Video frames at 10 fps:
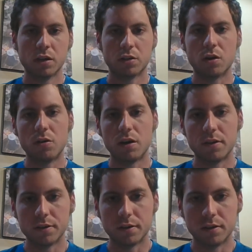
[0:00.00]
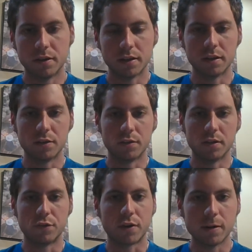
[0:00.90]
go out
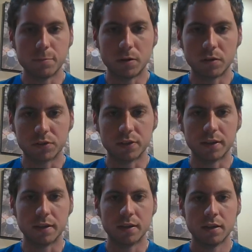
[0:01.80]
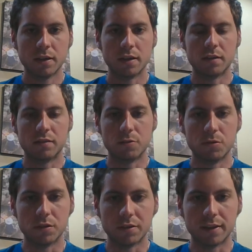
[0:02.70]
and try both and see
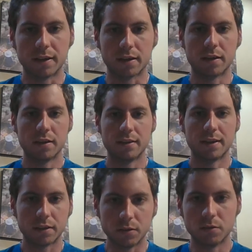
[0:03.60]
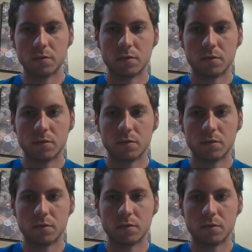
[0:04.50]
what you think. Thank you.